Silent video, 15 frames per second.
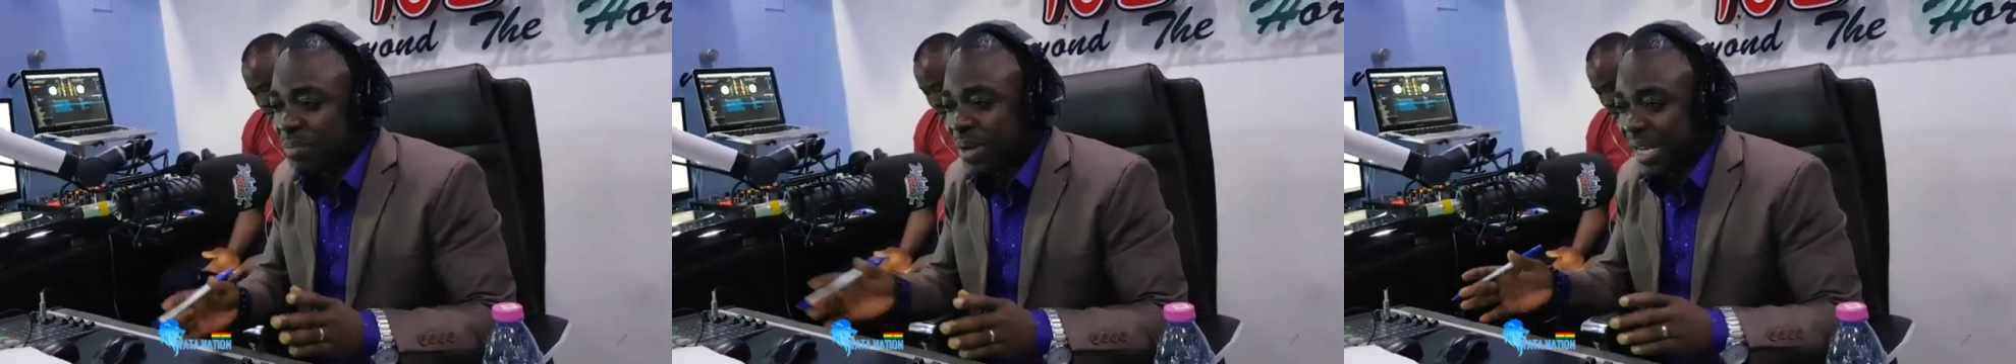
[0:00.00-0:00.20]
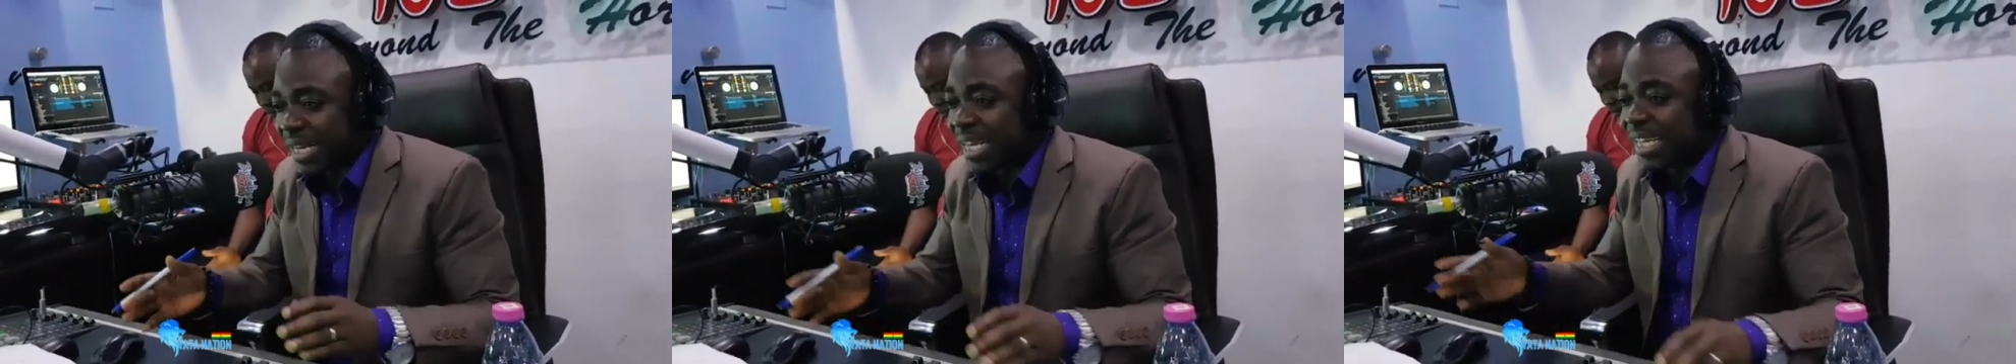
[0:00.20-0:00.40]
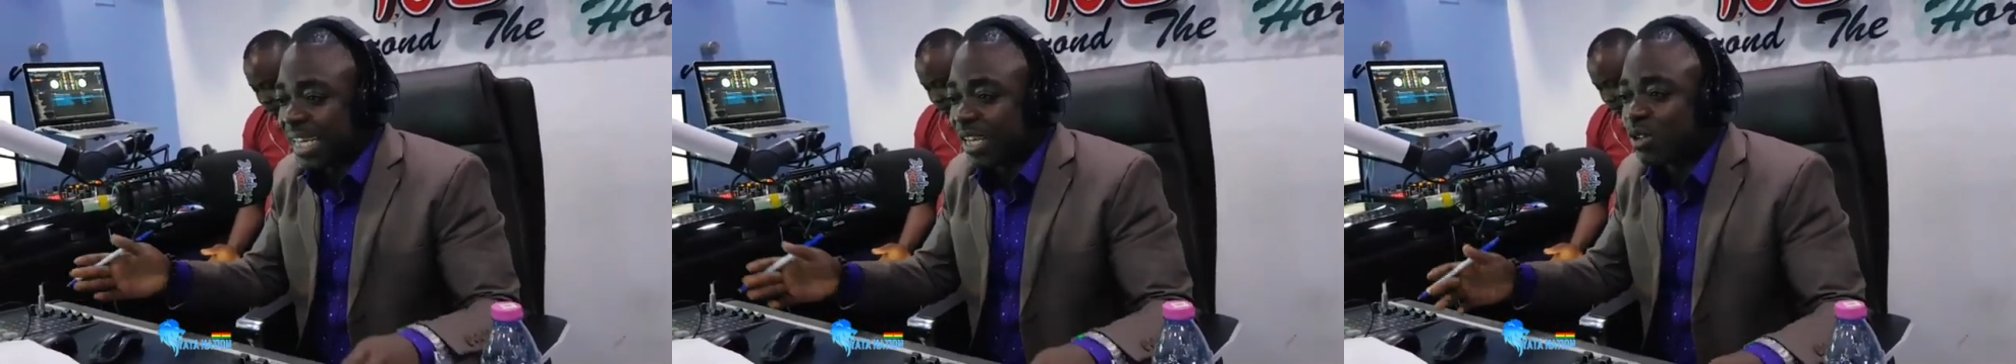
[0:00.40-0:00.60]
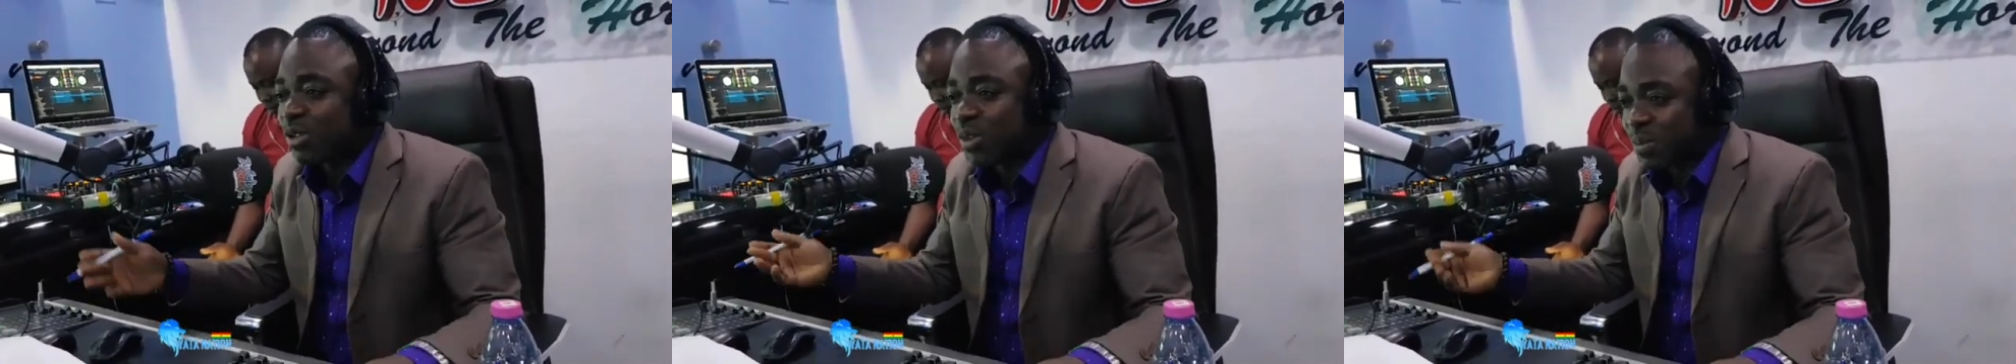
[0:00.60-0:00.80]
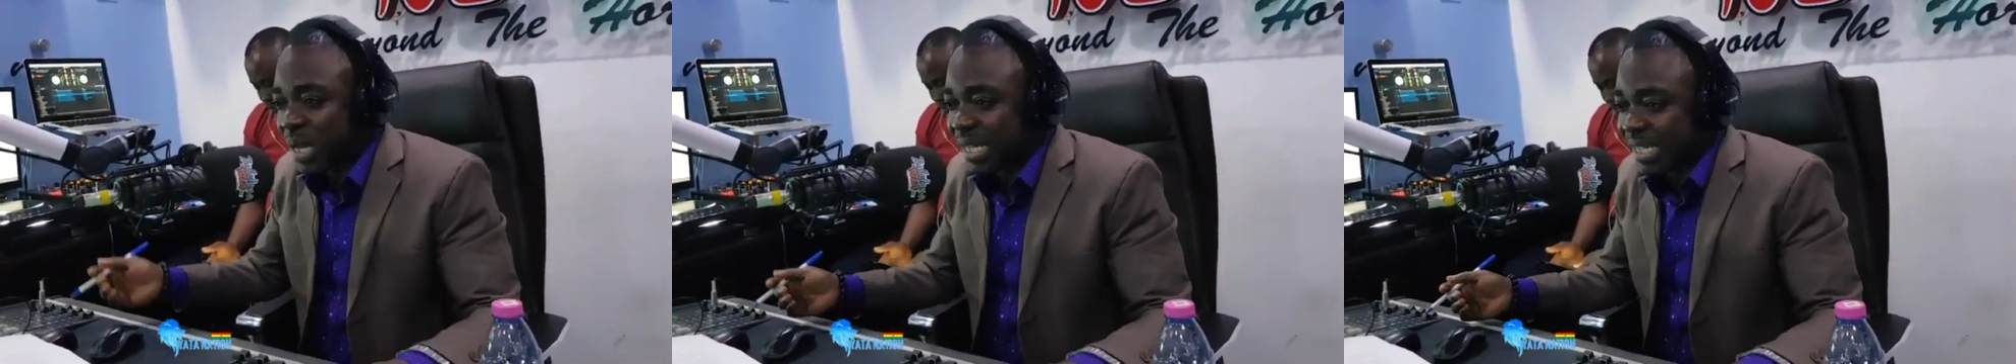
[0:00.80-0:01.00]
per the years you
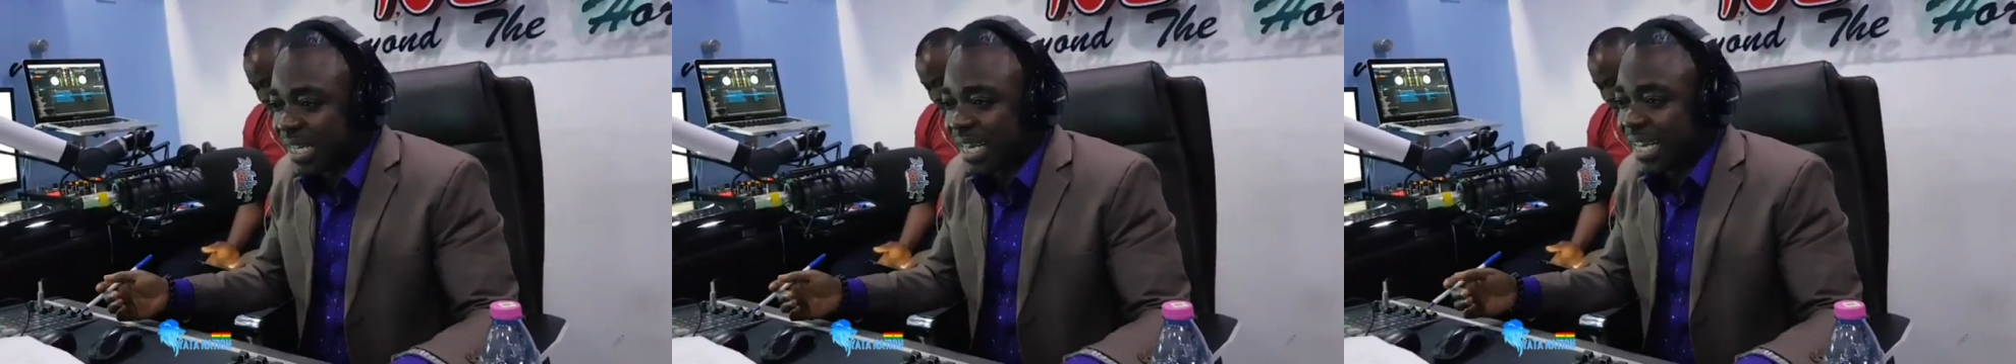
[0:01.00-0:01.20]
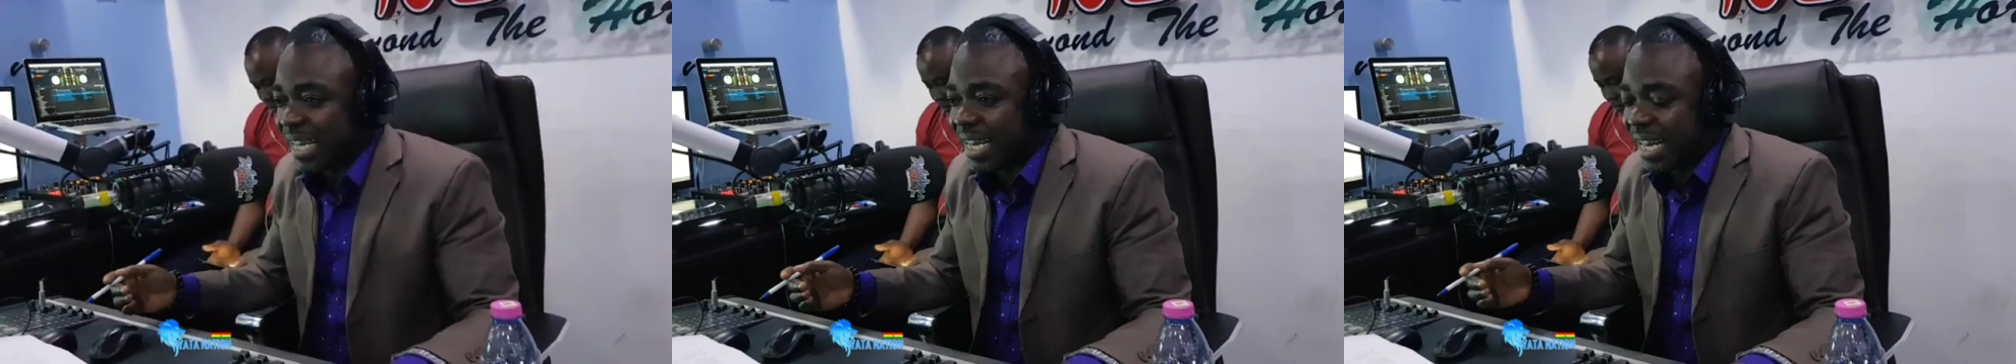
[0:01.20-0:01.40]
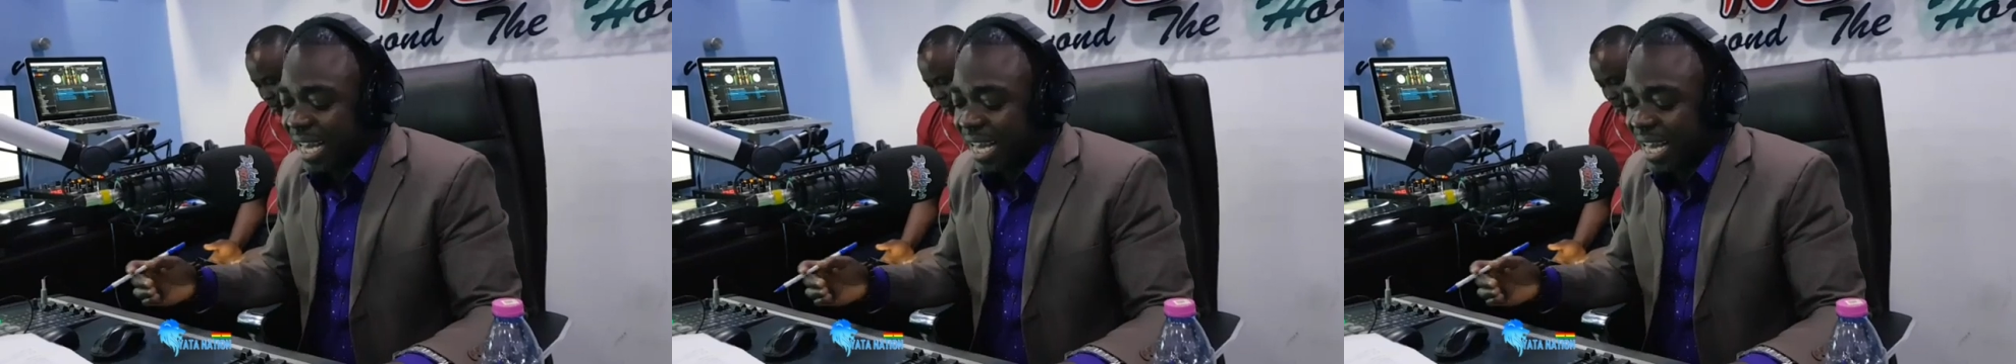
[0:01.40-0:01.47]
spent there,